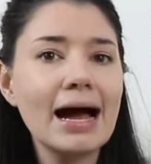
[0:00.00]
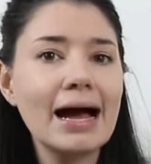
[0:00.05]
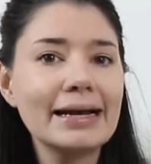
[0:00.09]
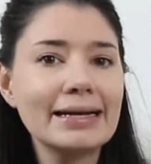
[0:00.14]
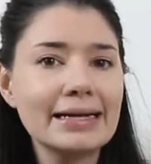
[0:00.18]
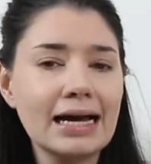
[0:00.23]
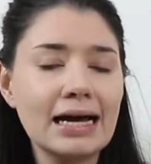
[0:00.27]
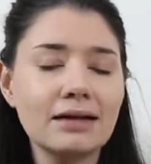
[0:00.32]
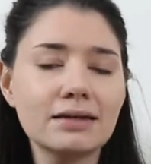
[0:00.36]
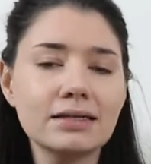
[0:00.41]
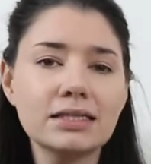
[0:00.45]
I
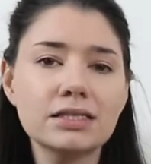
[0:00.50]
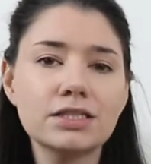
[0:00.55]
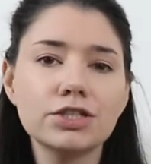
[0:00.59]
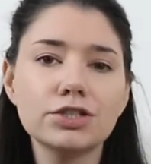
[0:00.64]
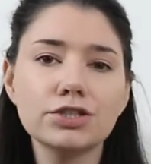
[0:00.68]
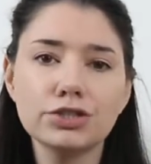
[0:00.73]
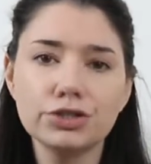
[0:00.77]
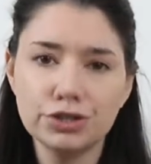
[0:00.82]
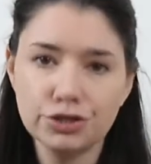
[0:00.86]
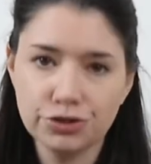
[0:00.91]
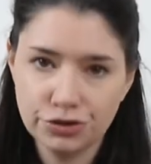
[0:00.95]
now need to
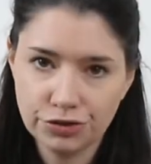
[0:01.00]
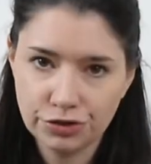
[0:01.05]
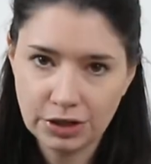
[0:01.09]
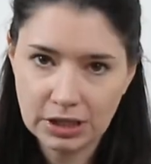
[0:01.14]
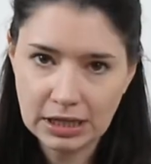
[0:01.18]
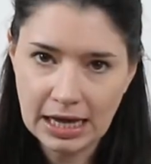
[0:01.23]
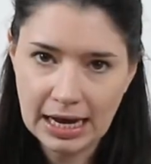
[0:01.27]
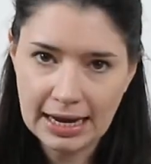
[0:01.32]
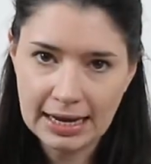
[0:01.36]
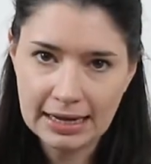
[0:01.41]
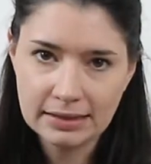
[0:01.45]

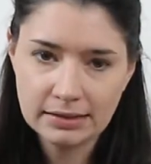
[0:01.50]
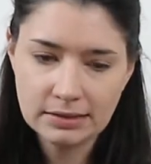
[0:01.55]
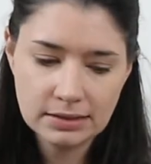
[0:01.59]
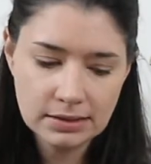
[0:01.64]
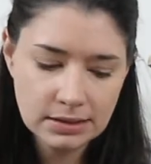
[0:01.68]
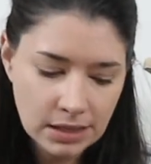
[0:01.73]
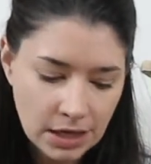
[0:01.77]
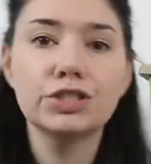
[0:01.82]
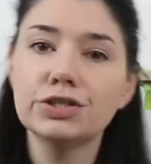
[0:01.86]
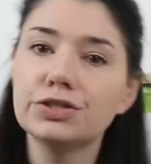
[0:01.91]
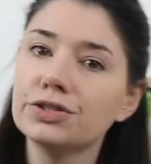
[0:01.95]

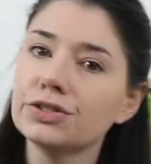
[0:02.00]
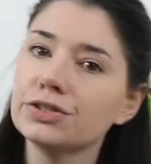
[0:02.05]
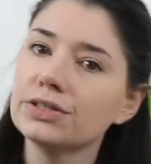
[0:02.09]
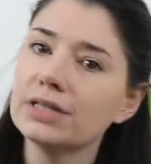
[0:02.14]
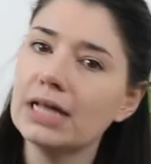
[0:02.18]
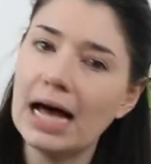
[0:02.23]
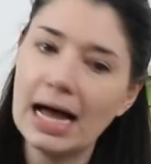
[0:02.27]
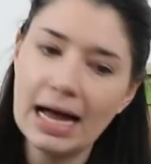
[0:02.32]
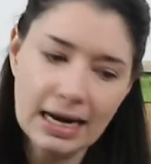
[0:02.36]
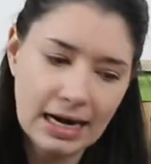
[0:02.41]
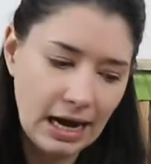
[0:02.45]
neutralize. To do
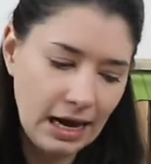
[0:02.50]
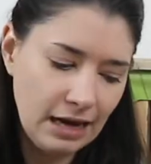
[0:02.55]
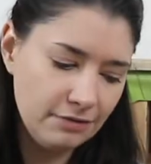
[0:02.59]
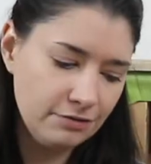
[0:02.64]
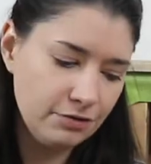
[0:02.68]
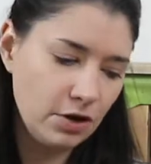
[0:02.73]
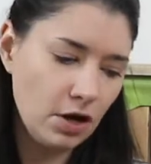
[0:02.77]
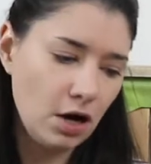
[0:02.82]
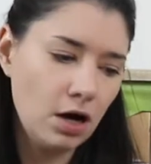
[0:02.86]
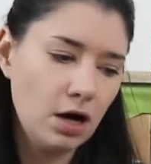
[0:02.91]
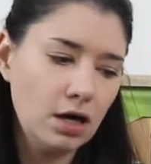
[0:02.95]
that,
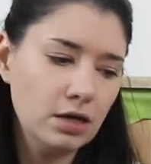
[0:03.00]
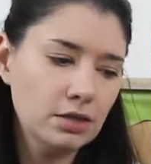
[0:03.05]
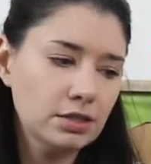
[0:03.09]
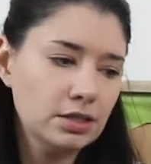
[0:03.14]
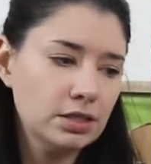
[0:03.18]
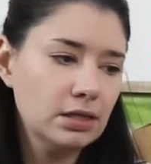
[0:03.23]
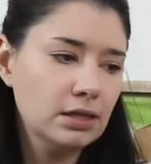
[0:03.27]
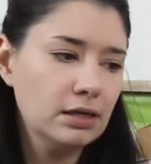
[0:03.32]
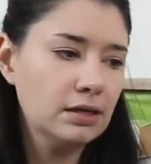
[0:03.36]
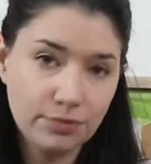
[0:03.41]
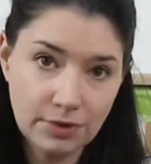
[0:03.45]
I've got
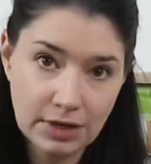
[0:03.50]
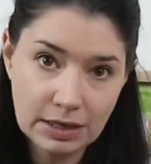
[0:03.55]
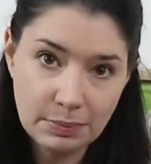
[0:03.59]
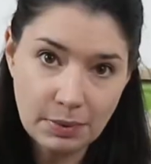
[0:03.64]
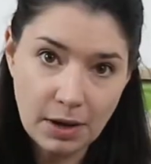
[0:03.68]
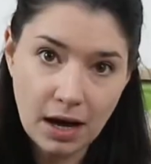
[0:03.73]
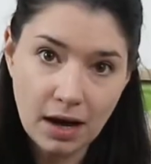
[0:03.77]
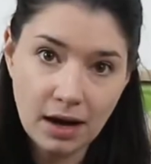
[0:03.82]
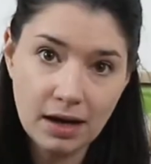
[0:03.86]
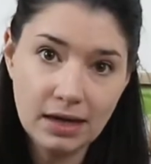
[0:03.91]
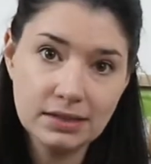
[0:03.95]
3
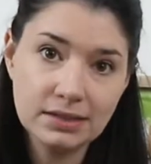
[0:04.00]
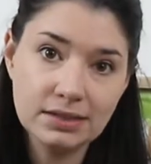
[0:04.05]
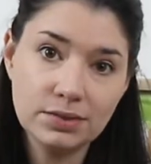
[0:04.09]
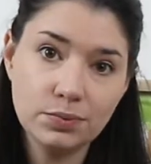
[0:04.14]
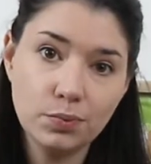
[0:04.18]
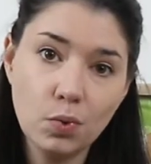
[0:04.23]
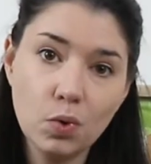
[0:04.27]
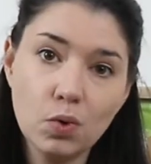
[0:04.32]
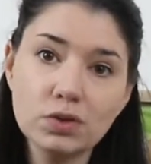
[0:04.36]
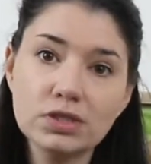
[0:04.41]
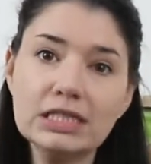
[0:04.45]
parts
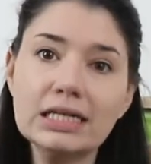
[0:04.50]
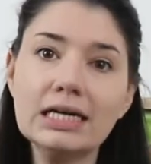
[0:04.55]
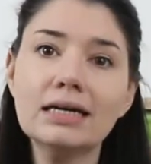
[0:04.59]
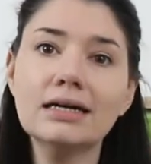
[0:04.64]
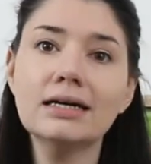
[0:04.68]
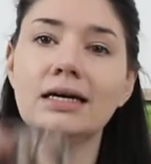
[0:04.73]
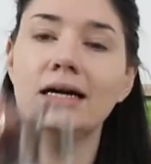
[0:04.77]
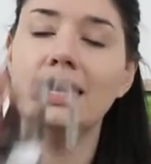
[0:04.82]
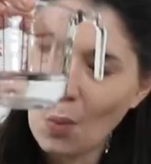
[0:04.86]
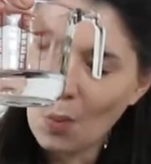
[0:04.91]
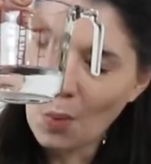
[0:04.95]

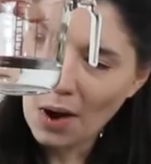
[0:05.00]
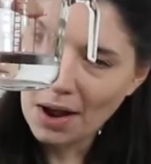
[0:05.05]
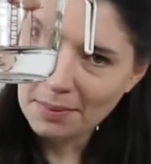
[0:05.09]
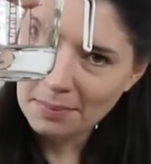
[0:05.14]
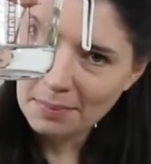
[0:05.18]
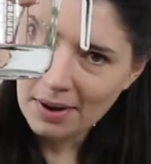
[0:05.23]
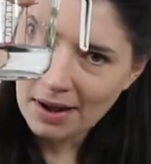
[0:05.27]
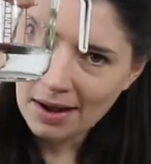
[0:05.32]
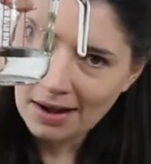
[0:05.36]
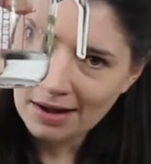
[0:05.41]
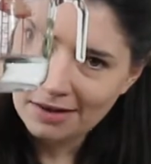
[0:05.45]
water, 1
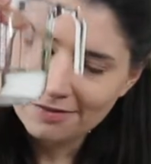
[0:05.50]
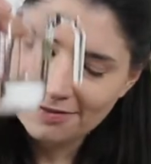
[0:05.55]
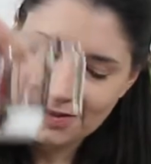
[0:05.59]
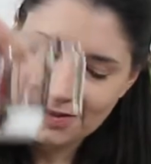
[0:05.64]
part